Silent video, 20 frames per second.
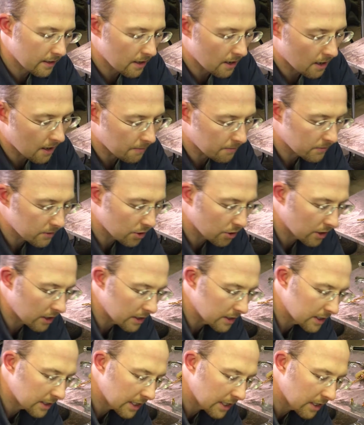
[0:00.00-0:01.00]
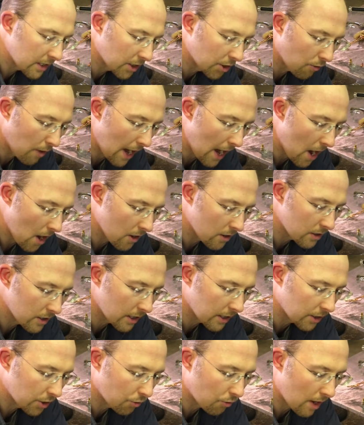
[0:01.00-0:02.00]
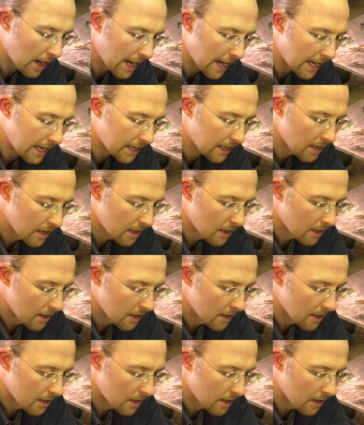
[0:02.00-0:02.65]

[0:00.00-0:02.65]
Um, you can see the, gra the gray